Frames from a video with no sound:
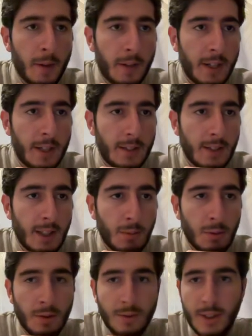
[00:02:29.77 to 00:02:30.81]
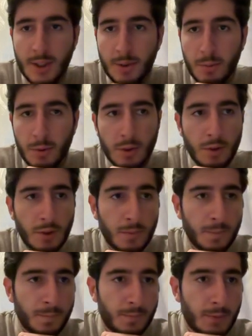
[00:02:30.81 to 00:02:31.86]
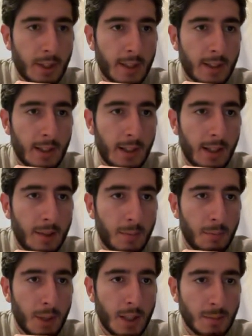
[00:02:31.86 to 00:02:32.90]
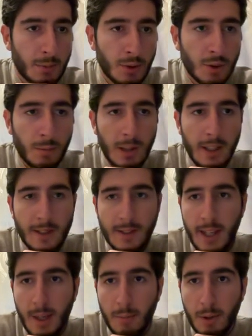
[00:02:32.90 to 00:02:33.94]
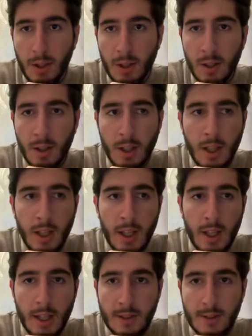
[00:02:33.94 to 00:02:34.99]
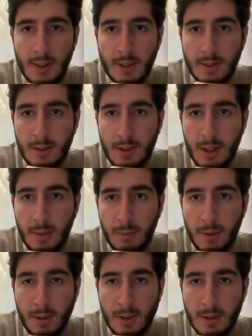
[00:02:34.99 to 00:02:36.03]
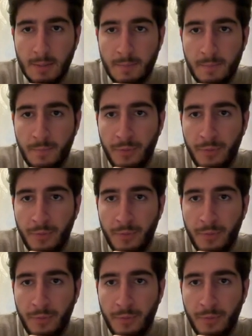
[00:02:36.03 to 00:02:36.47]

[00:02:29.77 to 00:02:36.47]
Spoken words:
create table on Desmos and click plus bottom, click table and just typing them